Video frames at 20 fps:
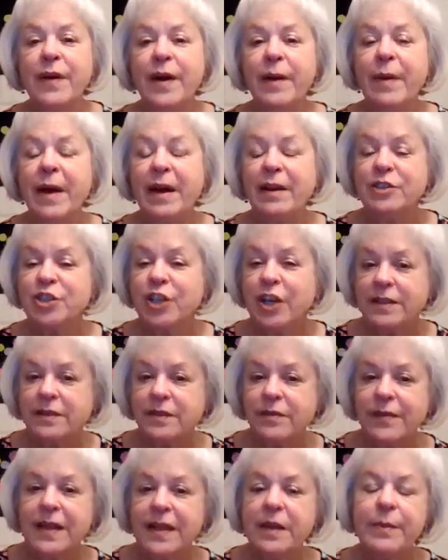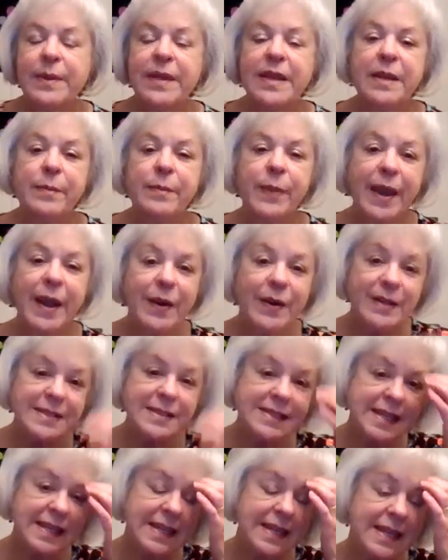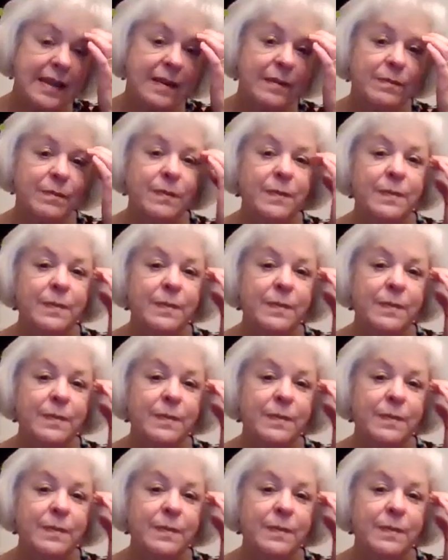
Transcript: about child development and parenting,